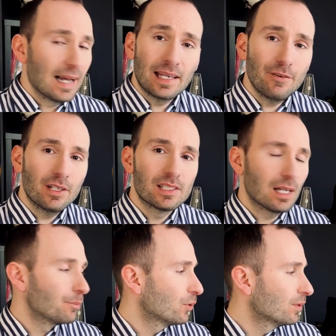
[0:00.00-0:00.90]
I give you an
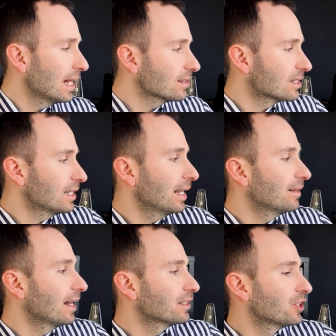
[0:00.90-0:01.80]
example. Let's say
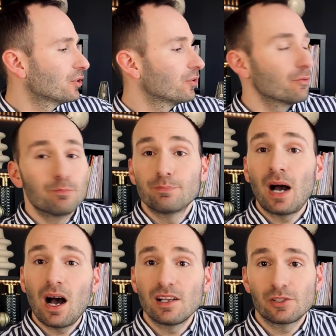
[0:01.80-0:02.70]
that you
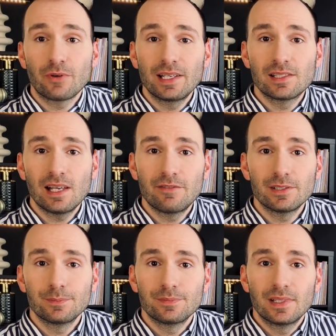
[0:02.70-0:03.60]
pass grade 7,